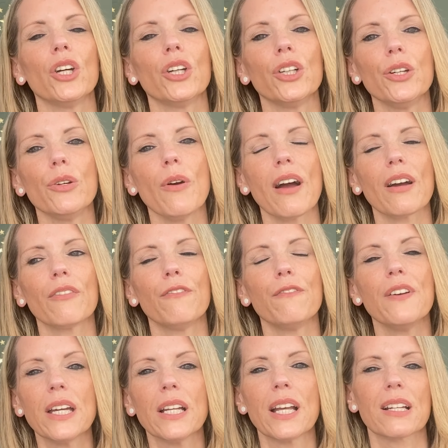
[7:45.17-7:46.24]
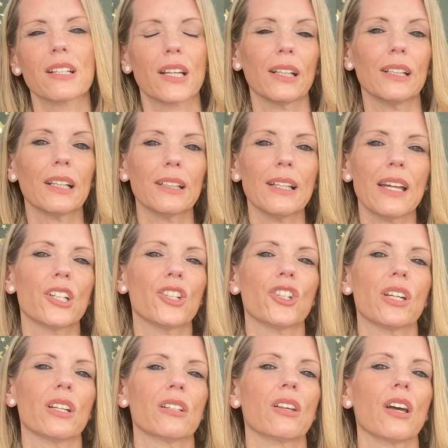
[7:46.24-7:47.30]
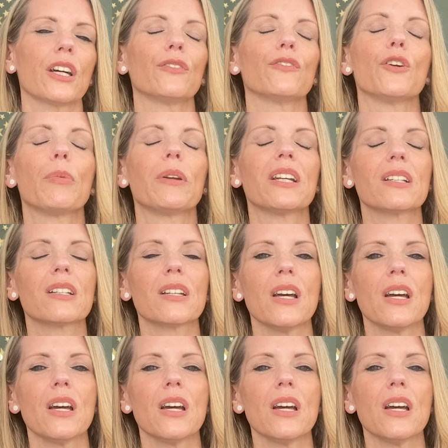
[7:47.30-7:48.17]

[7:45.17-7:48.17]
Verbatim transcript: You feel it. It's like a little energy inside of you, but it's